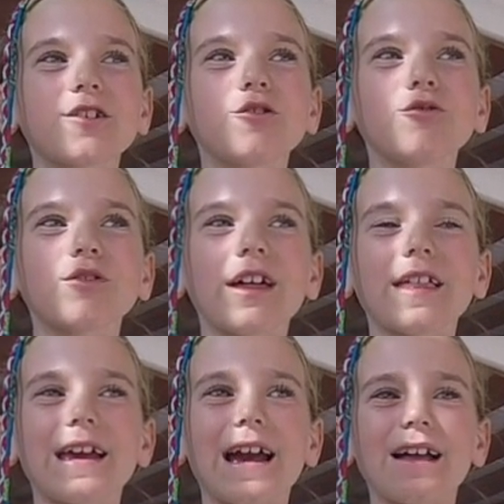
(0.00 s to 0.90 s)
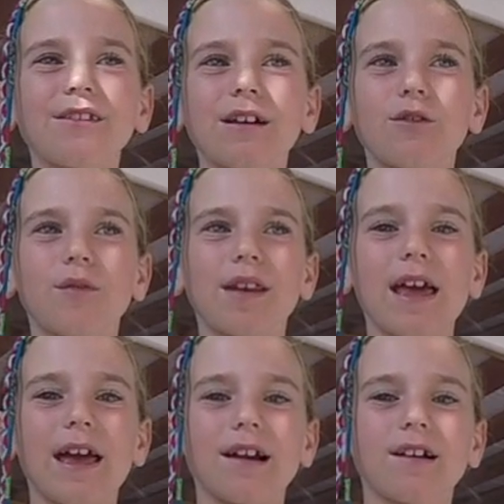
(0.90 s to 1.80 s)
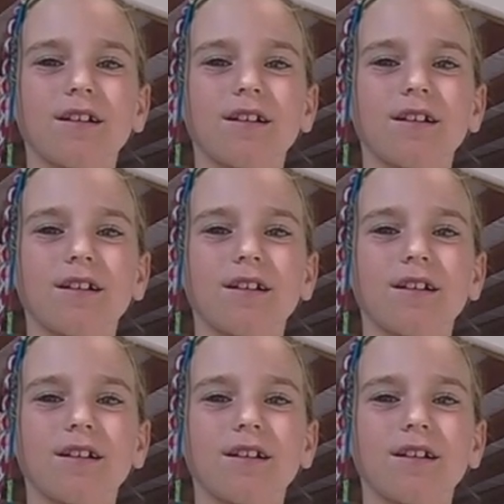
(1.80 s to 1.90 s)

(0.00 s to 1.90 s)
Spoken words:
cool that they hatch out of an egg.